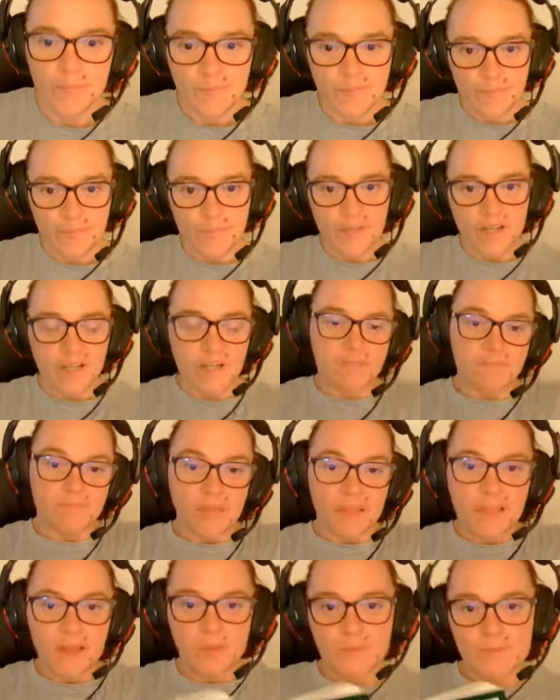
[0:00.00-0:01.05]
There,
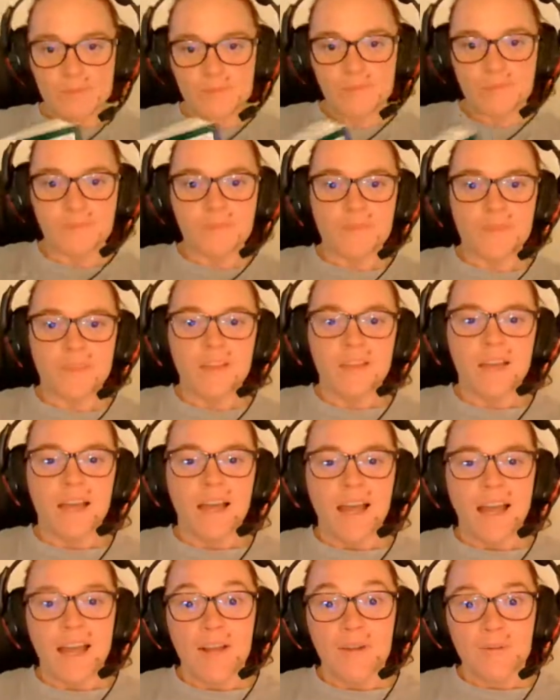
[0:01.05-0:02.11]
that helps.
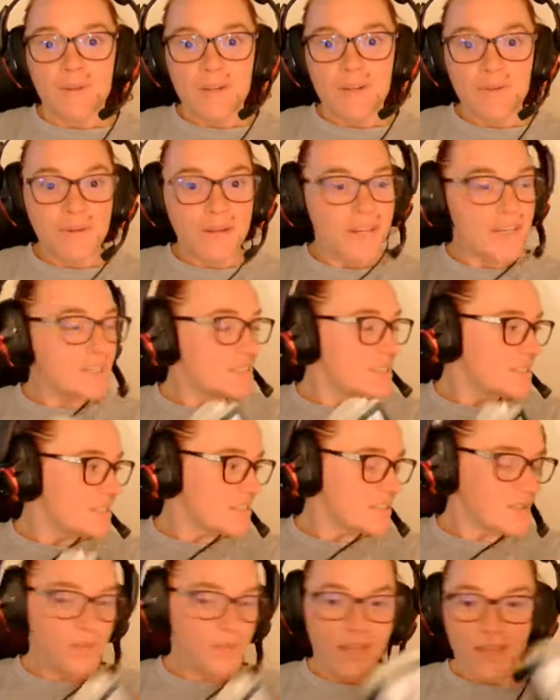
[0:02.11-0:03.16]
I rearranged
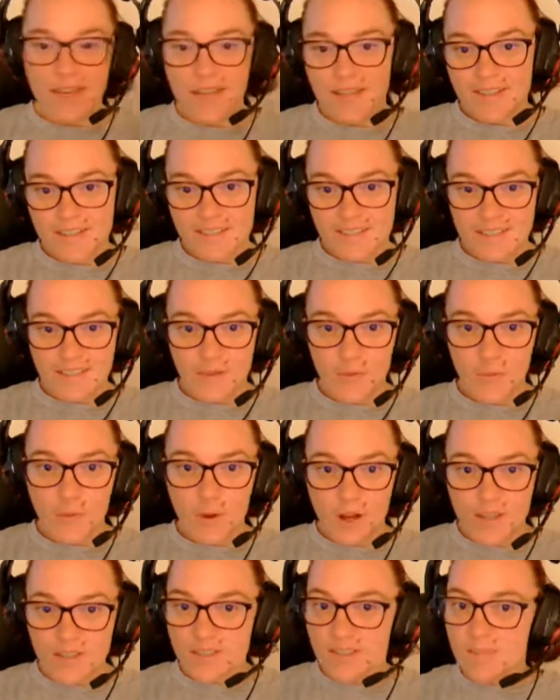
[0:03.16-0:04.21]
so that the
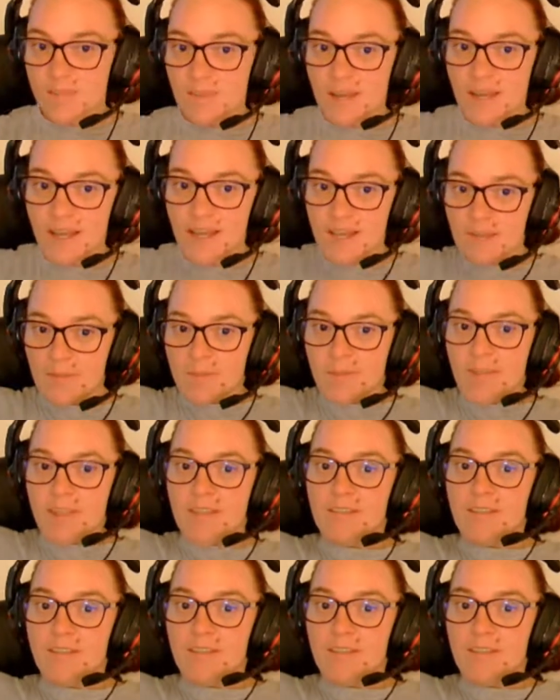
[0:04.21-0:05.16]
wall is behind me